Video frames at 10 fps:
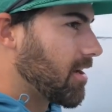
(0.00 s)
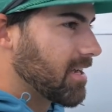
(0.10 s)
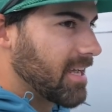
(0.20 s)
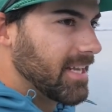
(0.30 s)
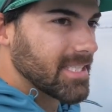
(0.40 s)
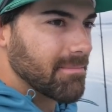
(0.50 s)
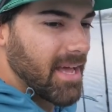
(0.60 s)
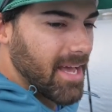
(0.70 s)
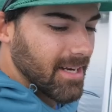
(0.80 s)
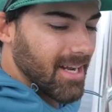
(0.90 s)
area. He's the
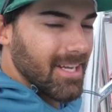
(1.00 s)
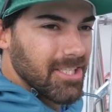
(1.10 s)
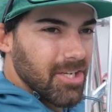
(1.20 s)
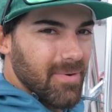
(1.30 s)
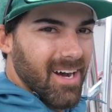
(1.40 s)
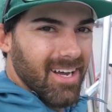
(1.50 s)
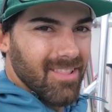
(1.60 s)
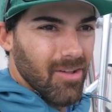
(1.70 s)
man to uh,